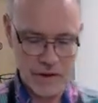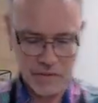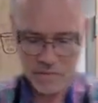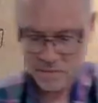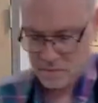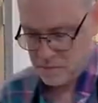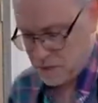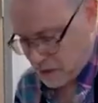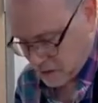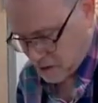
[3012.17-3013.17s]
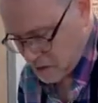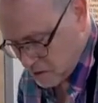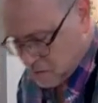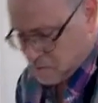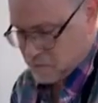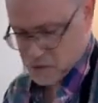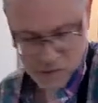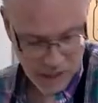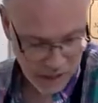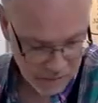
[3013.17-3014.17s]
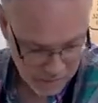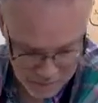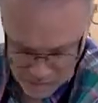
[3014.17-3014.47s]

them. Okay.